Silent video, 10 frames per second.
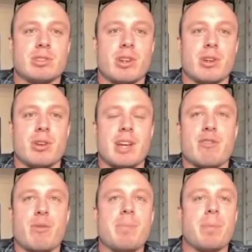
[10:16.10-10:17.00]
So
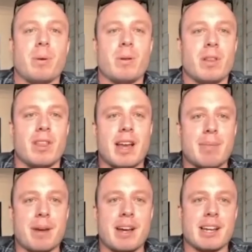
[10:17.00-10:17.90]
if we pull all of
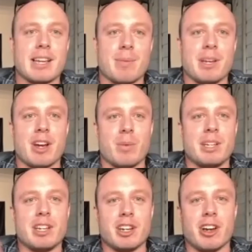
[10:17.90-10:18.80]
that back and we're going to
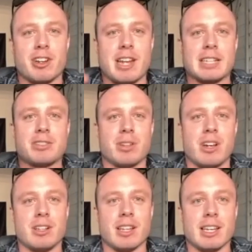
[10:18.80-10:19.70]
go natural
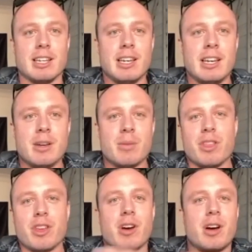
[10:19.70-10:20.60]
only, well,
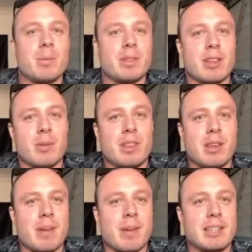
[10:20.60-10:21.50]
the guy with
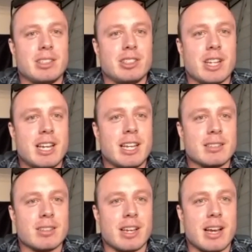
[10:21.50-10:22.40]
the amazing
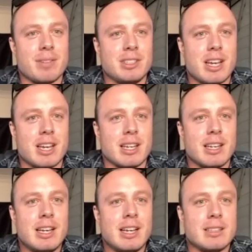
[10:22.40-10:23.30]
genetics like RVJ
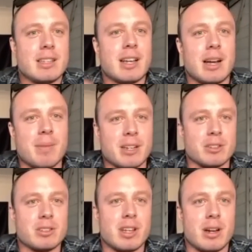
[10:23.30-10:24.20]
is going to come out
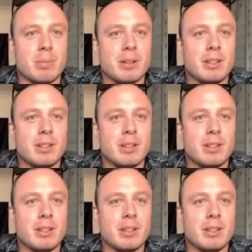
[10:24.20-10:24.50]
on top.